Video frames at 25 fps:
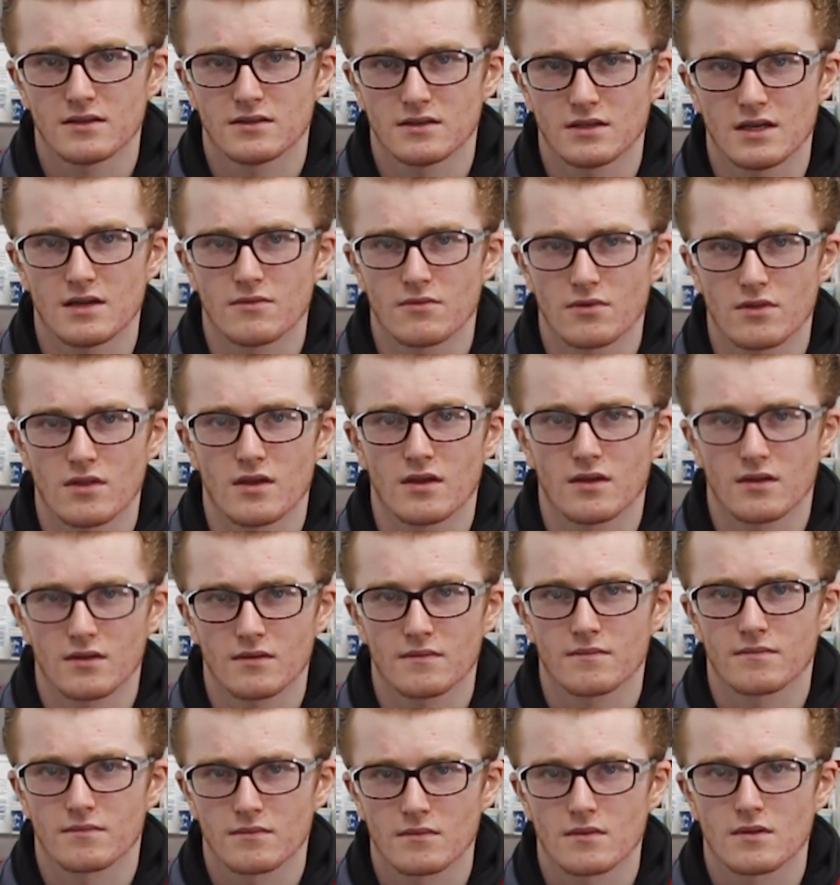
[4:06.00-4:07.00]
to everything.
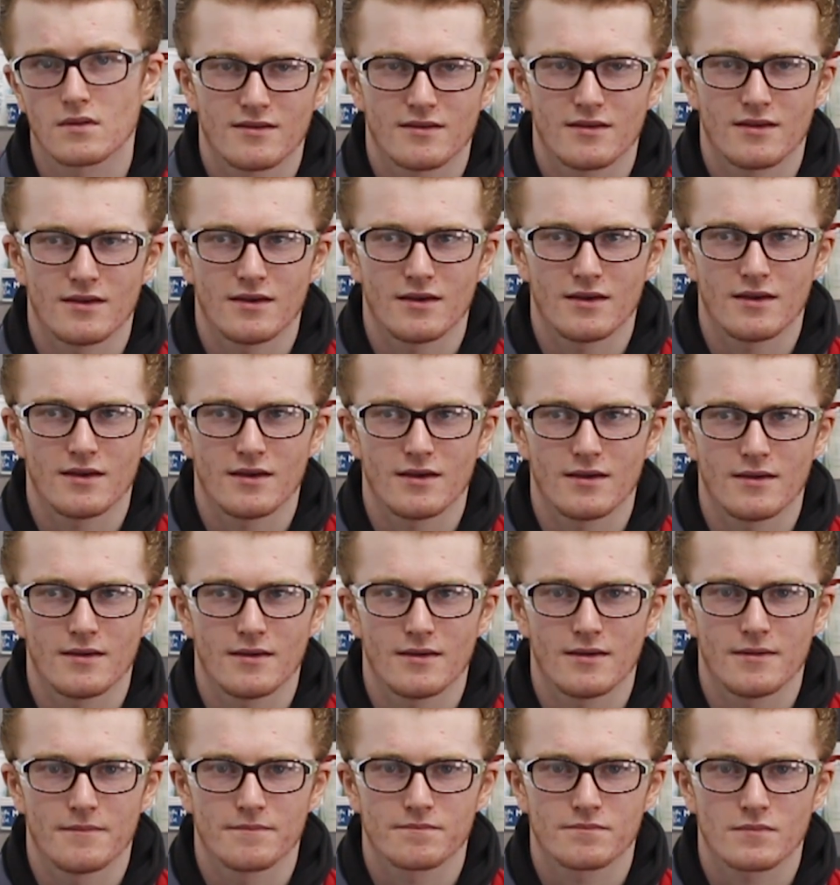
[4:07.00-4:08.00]

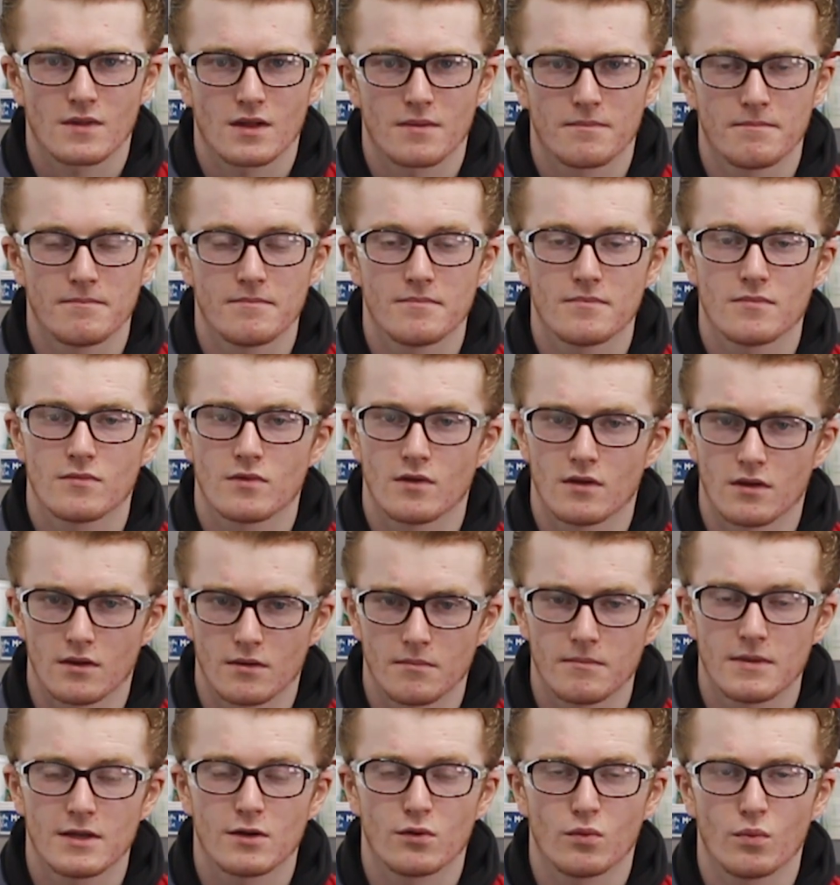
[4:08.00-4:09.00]
The
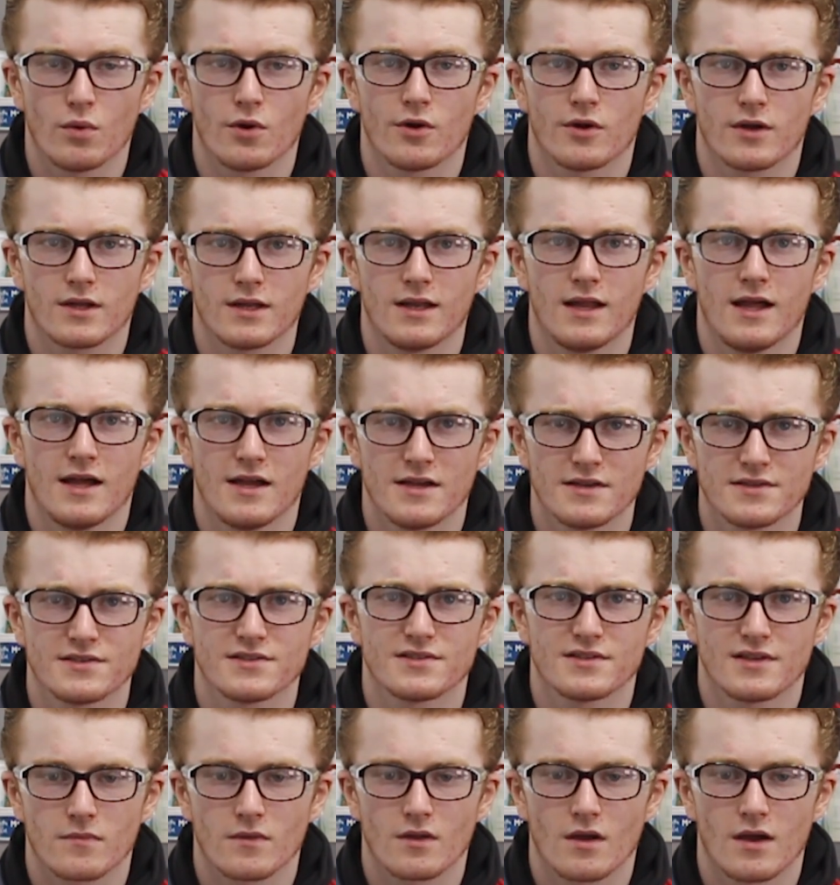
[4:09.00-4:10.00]
metalwork
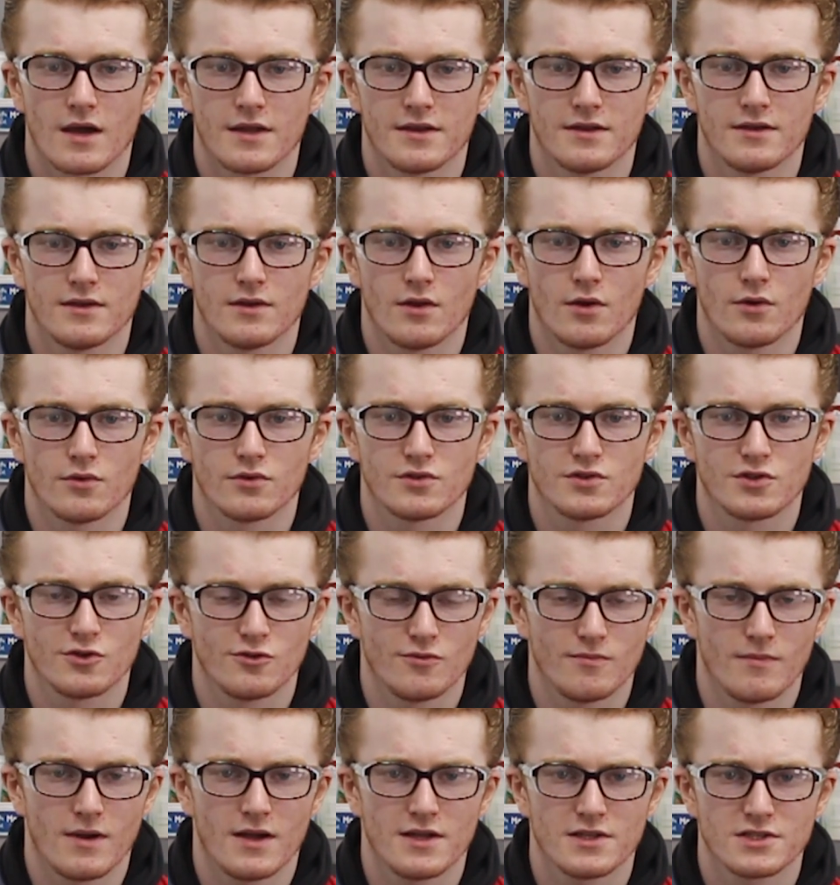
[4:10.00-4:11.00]
class, I didn't know
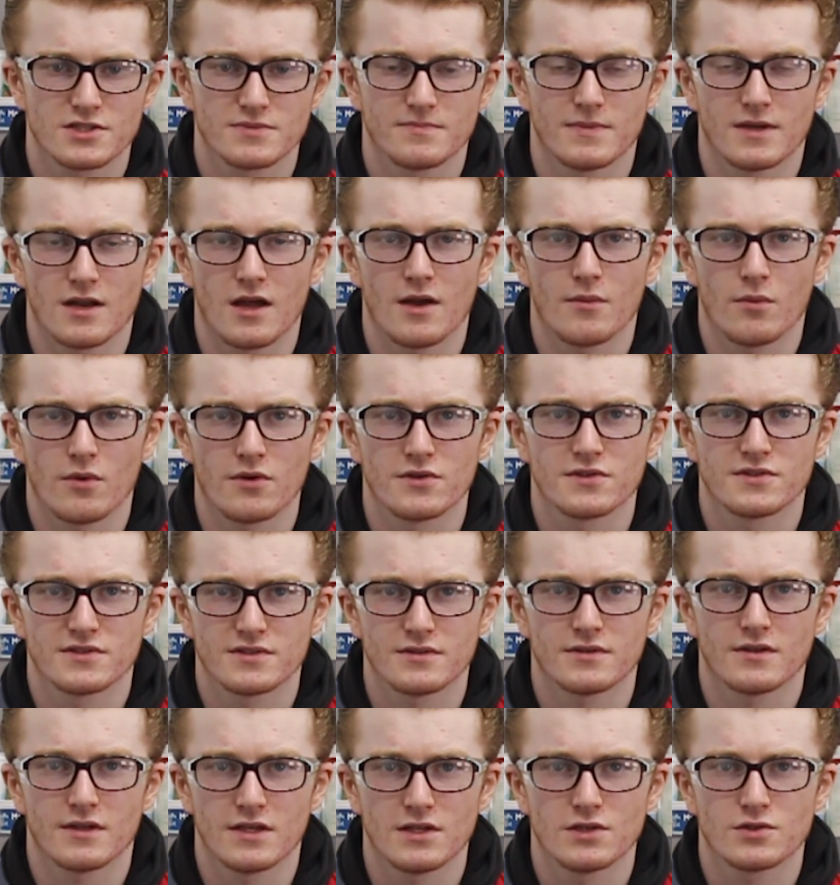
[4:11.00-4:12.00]
too much, but I
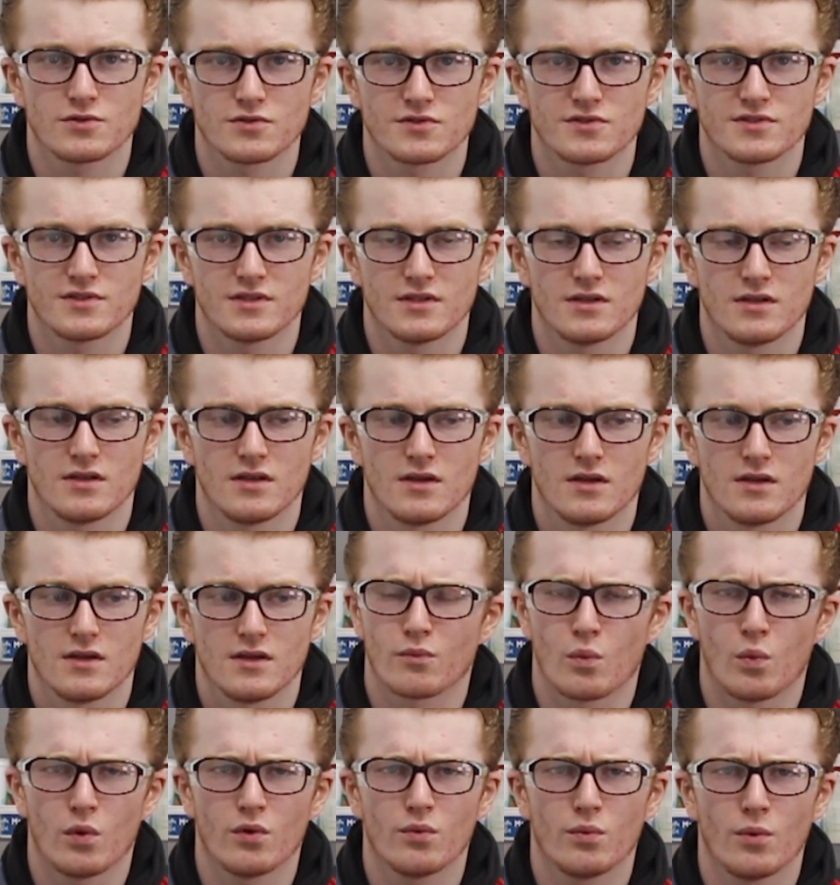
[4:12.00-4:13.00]
was interested.
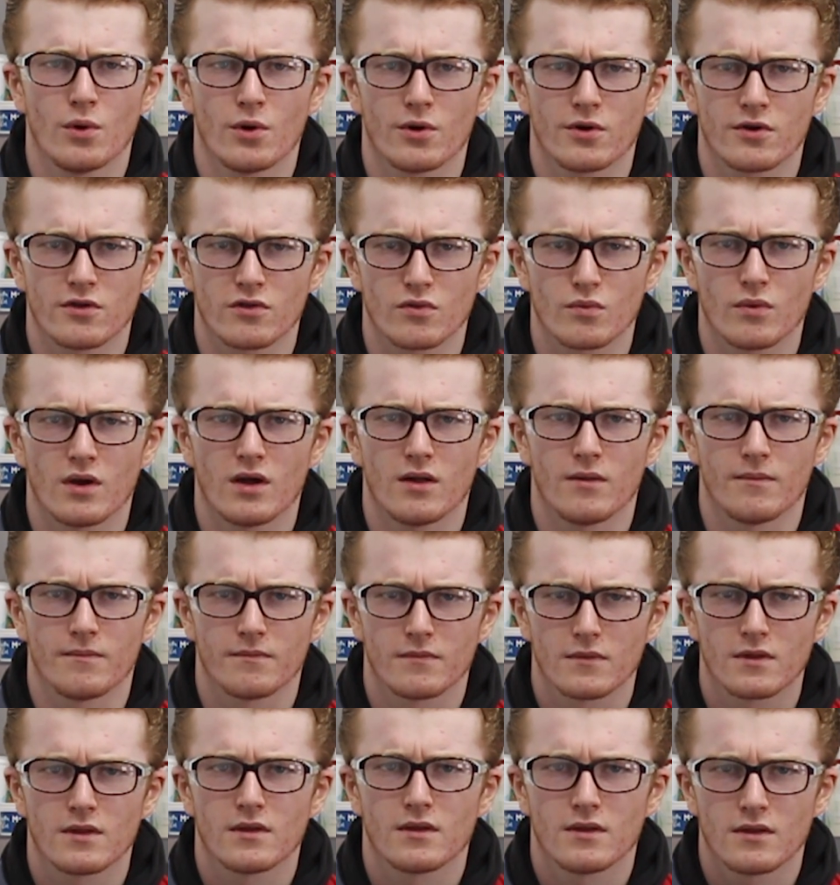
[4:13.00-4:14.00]
Woodwork as well.
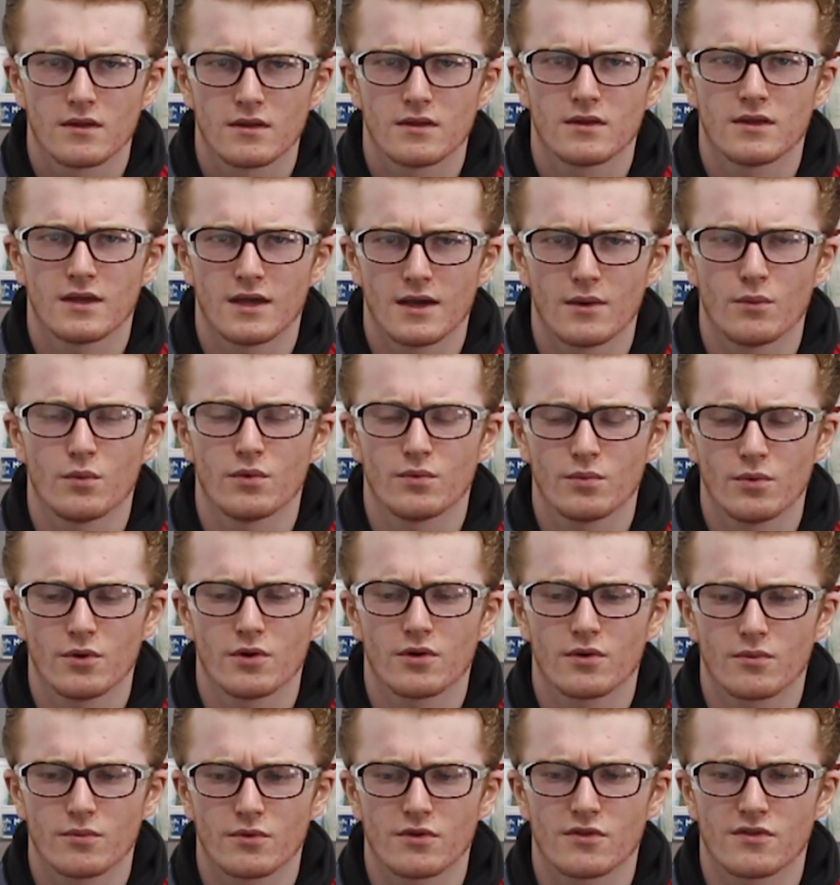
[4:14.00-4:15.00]
Yeah,
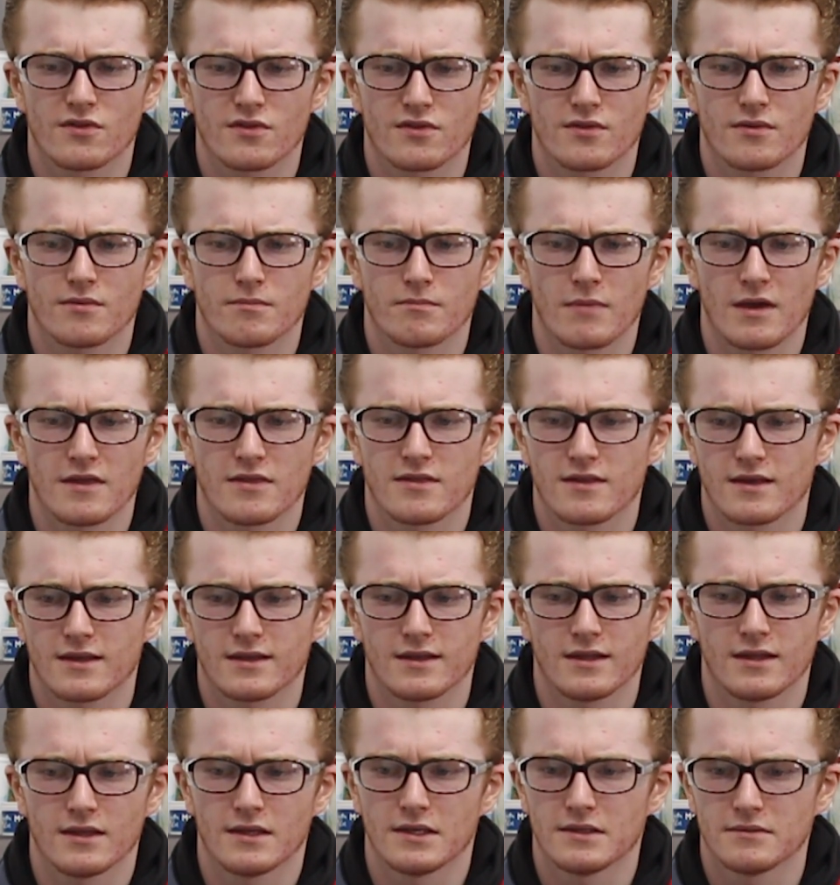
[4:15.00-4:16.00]
woodwork was
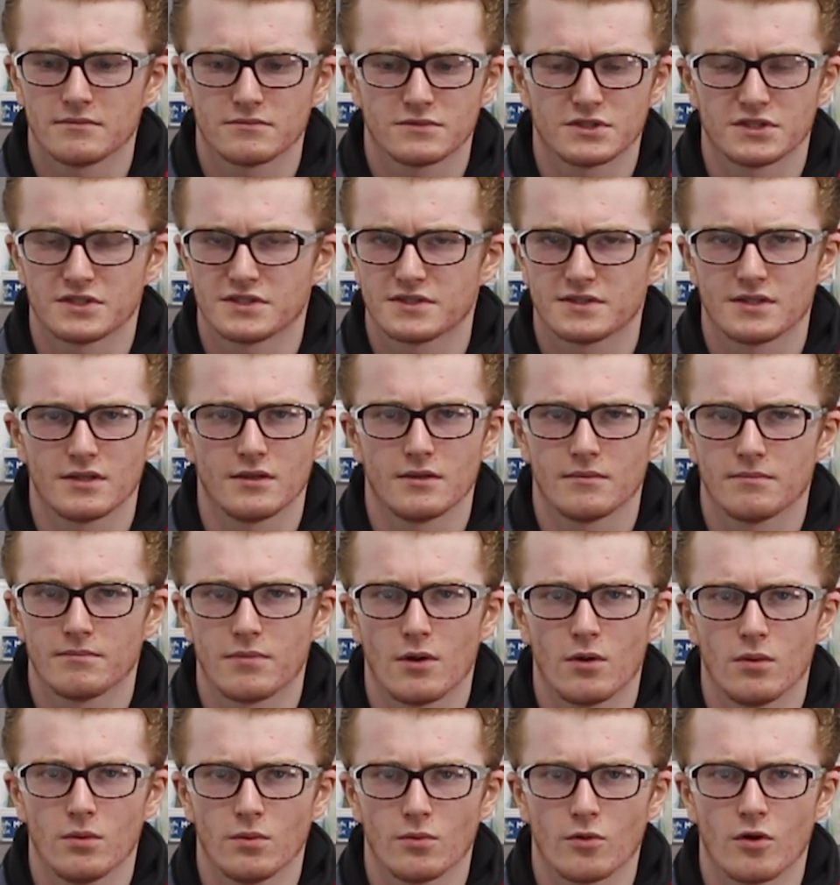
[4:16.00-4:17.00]
basically just the
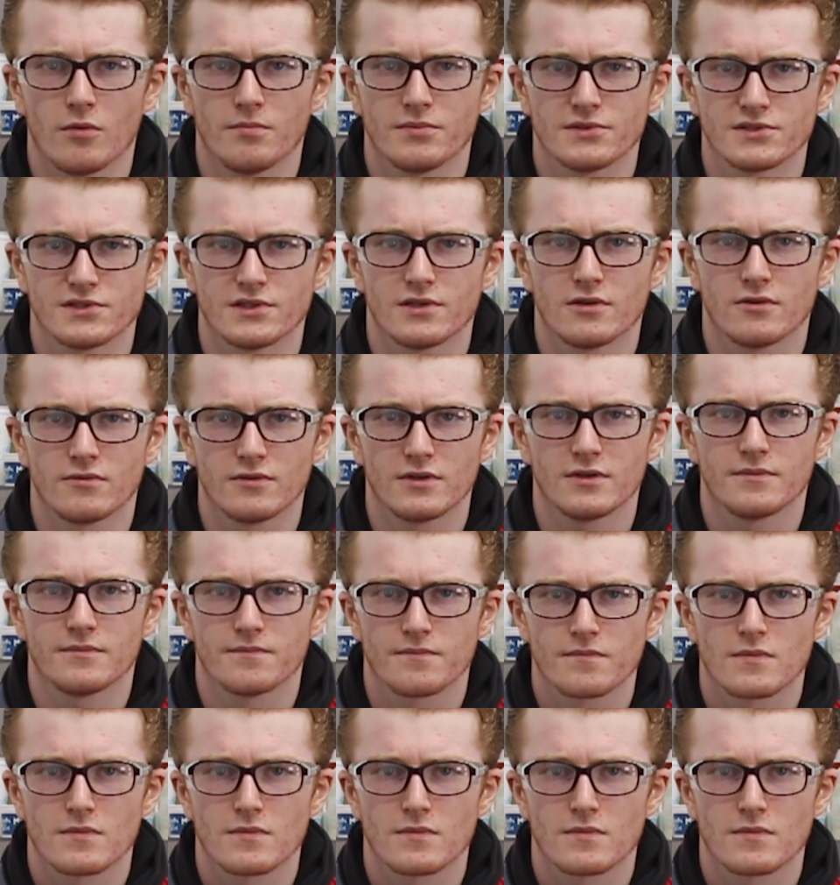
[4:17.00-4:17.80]
polar opposite of it,